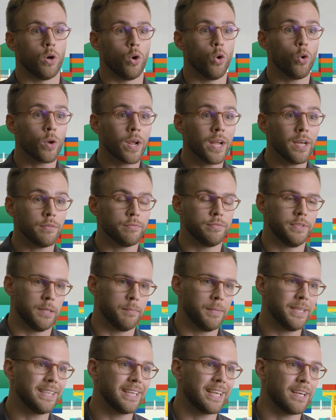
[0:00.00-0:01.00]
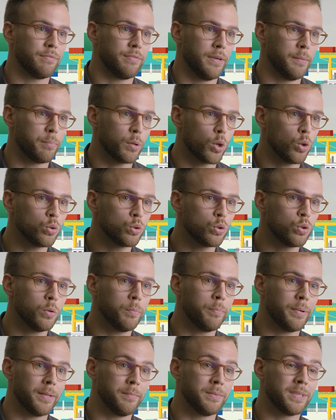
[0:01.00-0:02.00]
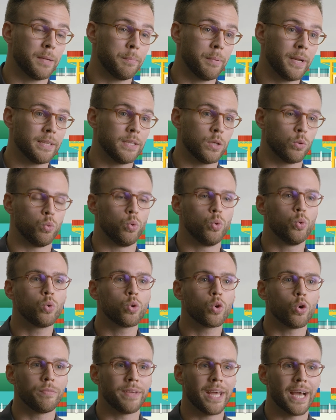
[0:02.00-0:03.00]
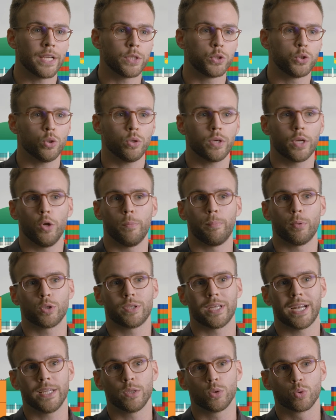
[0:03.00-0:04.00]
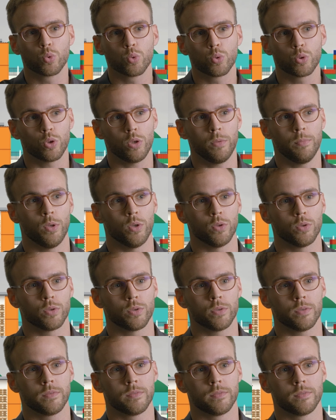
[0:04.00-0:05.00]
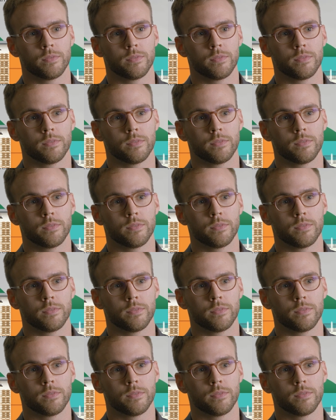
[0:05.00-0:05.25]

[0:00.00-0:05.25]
Finally, the coffee is ready to set off on its long journey that will take it all over the globe.